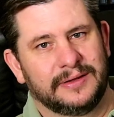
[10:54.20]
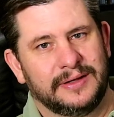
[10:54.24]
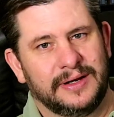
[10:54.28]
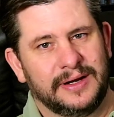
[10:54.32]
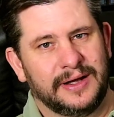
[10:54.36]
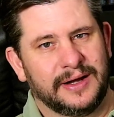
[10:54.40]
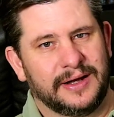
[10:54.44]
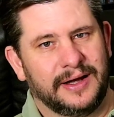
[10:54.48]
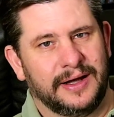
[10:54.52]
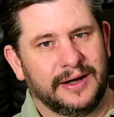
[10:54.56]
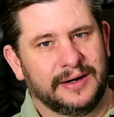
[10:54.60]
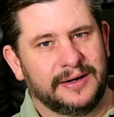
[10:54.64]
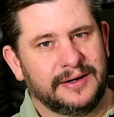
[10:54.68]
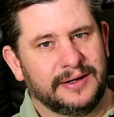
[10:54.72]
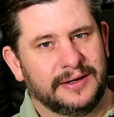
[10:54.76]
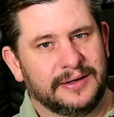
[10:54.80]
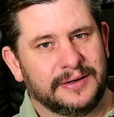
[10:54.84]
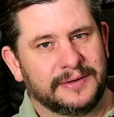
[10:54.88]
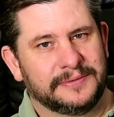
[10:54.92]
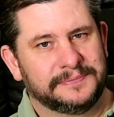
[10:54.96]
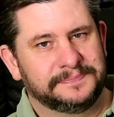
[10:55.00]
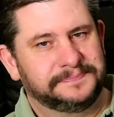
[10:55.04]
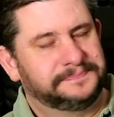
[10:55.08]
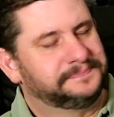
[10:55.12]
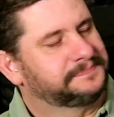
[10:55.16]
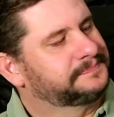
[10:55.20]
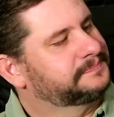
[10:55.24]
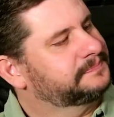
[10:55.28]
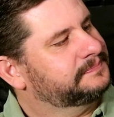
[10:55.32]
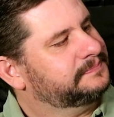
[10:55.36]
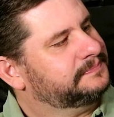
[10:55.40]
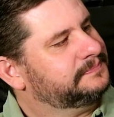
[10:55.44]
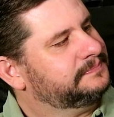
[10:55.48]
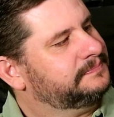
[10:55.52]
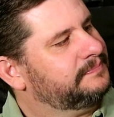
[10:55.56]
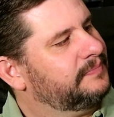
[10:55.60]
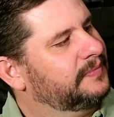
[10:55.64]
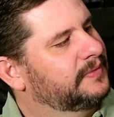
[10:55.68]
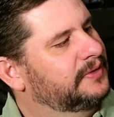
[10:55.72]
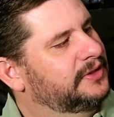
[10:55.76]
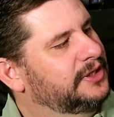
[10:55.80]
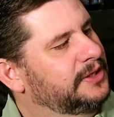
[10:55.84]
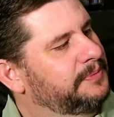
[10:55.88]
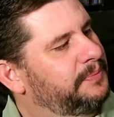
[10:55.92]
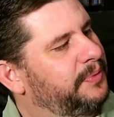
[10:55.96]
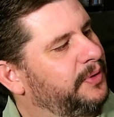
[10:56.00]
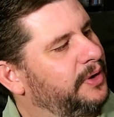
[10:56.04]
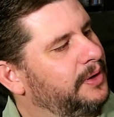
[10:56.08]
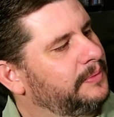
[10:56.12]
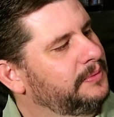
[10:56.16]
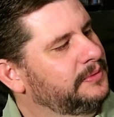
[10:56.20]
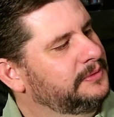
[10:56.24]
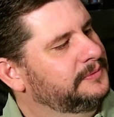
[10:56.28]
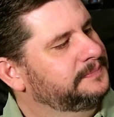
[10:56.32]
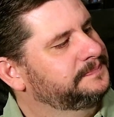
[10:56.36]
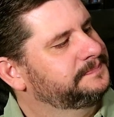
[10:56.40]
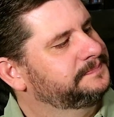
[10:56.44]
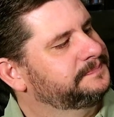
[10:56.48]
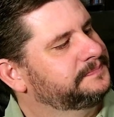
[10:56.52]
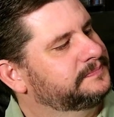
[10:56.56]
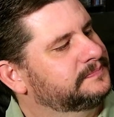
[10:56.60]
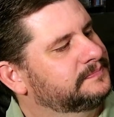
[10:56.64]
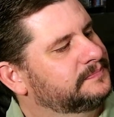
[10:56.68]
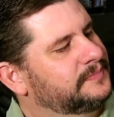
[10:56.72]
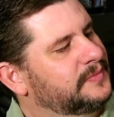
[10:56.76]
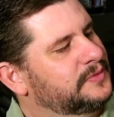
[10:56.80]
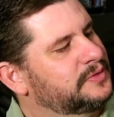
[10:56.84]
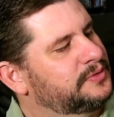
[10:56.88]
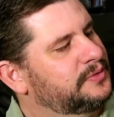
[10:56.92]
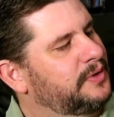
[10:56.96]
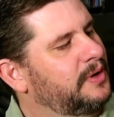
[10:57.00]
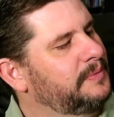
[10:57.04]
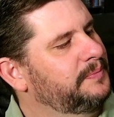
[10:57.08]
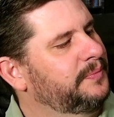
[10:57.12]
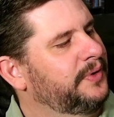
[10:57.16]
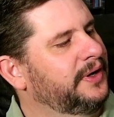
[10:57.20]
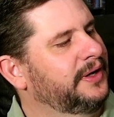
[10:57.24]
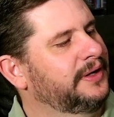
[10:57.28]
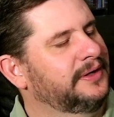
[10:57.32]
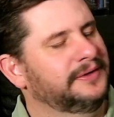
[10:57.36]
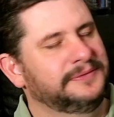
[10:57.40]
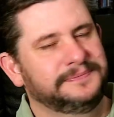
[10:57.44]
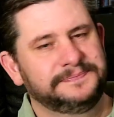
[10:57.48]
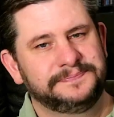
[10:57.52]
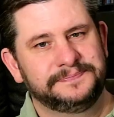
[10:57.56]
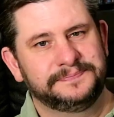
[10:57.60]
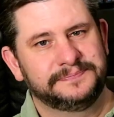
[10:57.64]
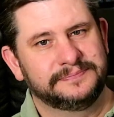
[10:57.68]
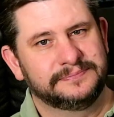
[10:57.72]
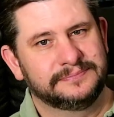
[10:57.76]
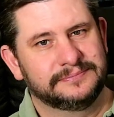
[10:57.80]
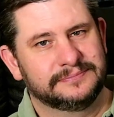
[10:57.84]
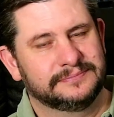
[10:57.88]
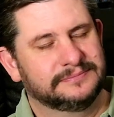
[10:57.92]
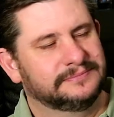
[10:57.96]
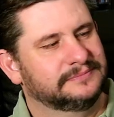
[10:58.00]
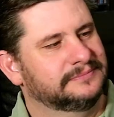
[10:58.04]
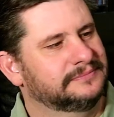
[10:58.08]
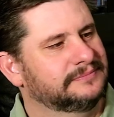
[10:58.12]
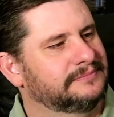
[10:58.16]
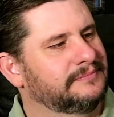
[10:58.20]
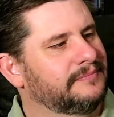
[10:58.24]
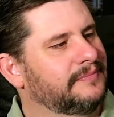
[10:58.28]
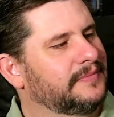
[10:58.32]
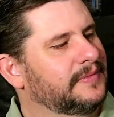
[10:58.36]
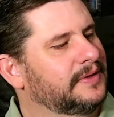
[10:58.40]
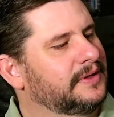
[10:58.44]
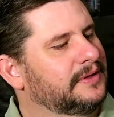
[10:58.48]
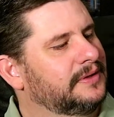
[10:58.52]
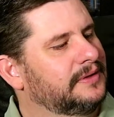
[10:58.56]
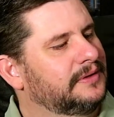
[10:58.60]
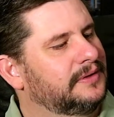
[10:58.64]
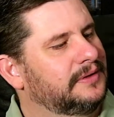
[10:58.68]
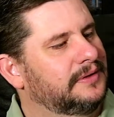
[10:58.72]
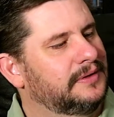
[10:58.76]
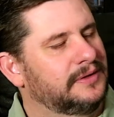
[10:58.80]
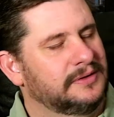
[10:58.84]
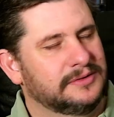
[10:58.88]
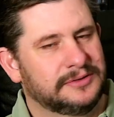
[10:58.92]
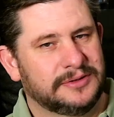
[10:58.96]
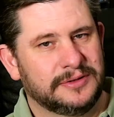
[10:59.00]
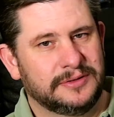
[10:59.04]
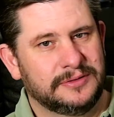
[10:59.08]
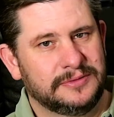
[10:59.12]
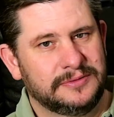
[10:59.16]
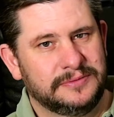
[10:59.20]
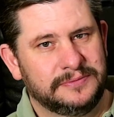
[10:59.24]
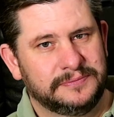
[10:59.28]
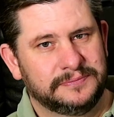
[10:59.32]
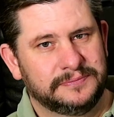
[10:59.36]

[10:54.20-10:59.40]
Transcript: Then I got Deep Purple, Stormbringer, also